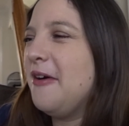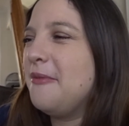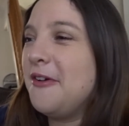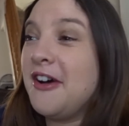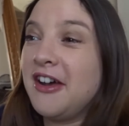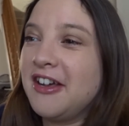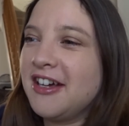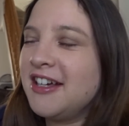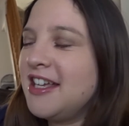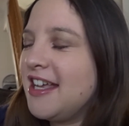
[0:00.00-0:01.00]
or
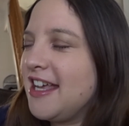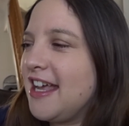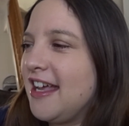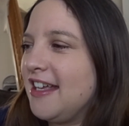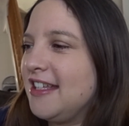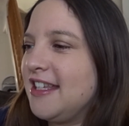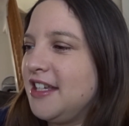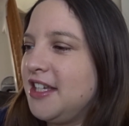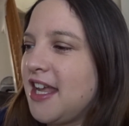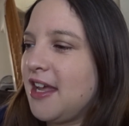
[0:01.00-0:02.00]
hunger. And
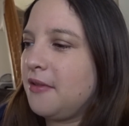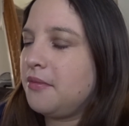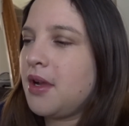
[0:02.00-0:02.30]
then yeah,